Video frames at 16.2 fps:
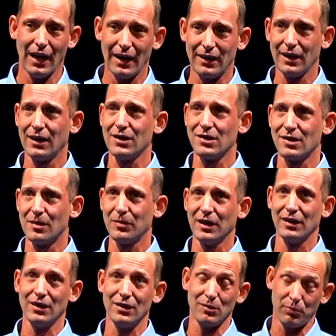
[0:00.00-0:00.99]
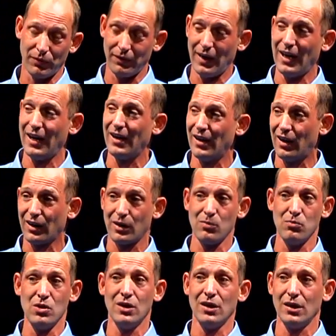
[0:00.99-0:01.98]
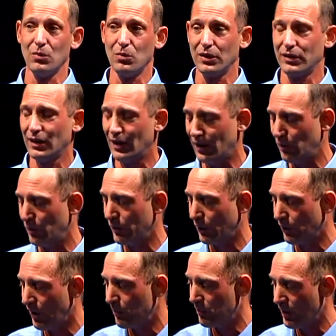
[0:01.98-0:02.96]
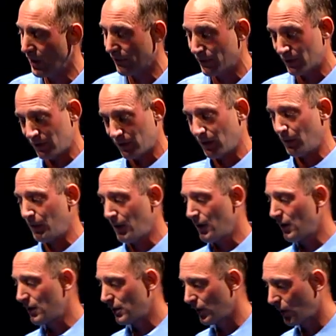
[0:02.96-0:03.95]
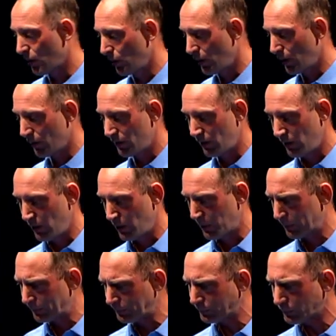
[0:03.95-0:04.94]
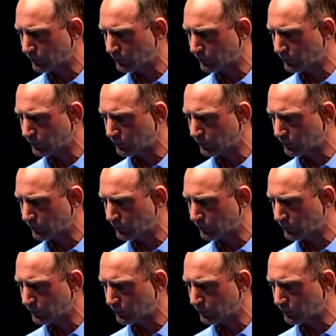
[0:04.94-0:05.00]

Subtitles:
I think is something that's provided our community with a great benefit. So kudos to you.